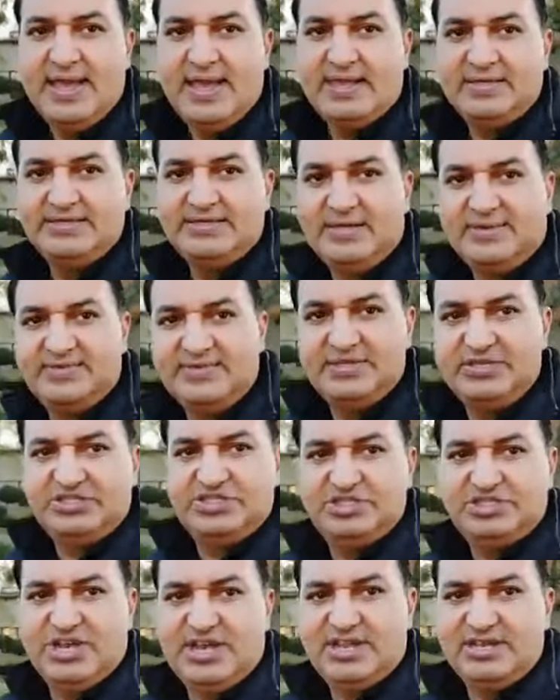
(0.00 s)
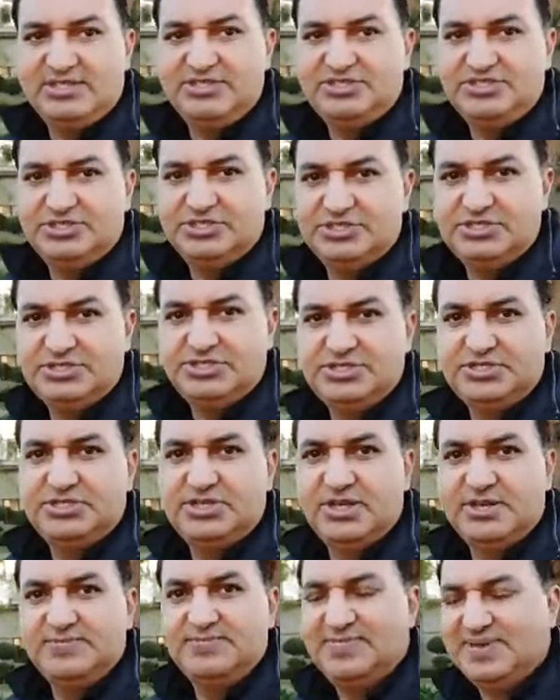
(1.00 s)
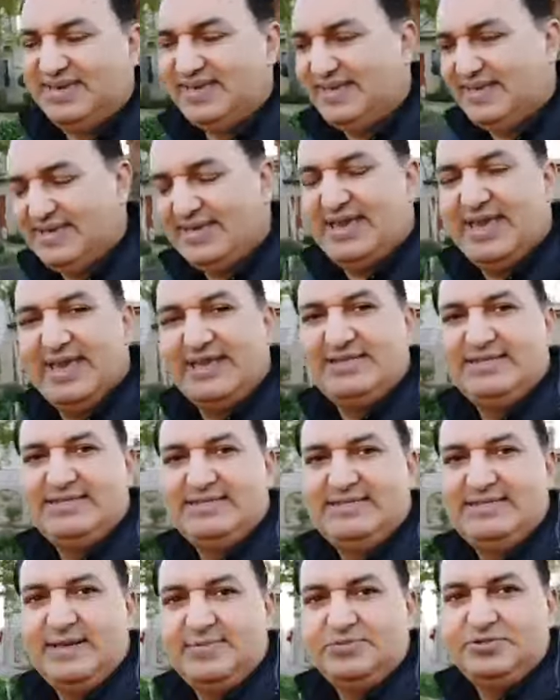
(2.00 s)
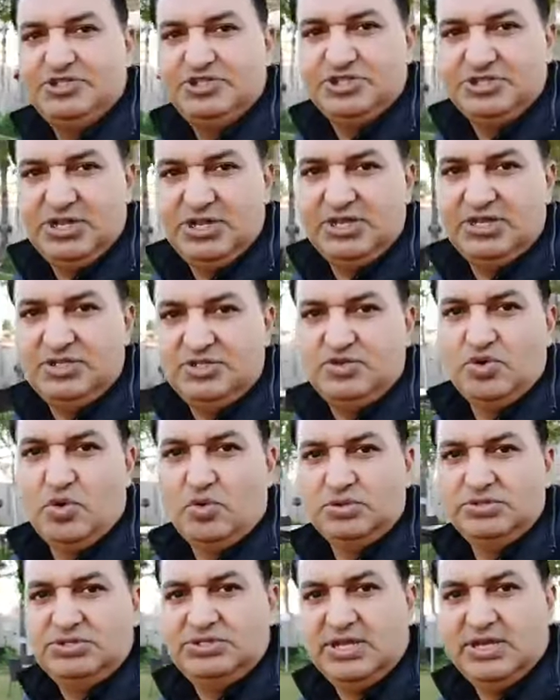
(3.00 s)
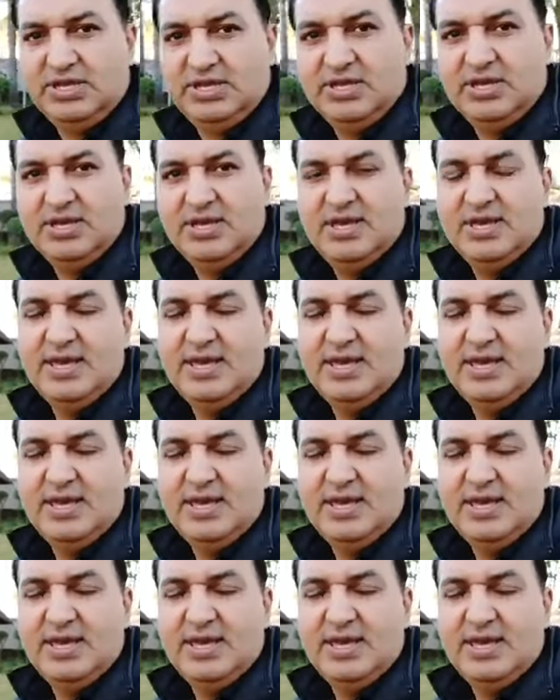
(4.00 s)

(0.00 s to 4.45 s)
And some of these challenges can be exceptionally daunting.